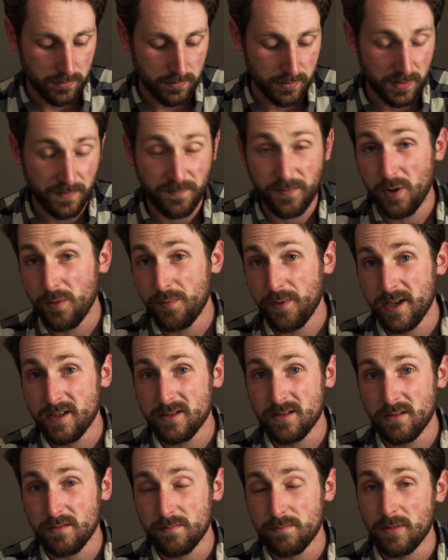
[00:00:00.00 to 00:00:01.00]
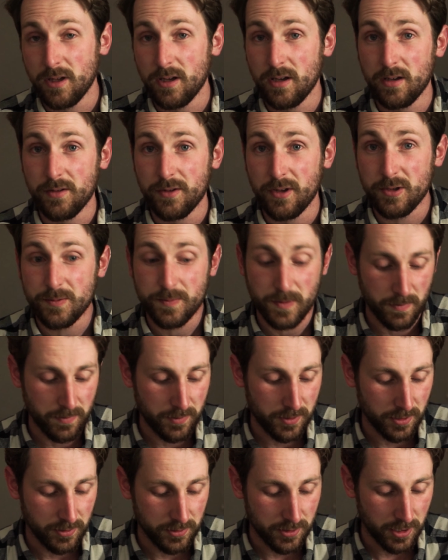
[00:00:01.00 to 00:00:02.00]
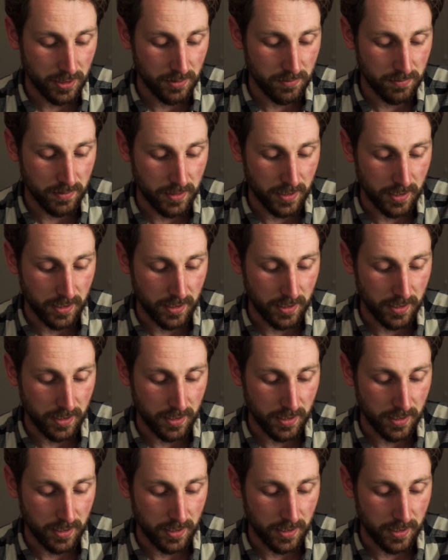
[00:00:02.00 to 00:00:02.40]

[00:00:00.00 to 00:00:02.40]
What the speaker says: There's a few things that those people can do.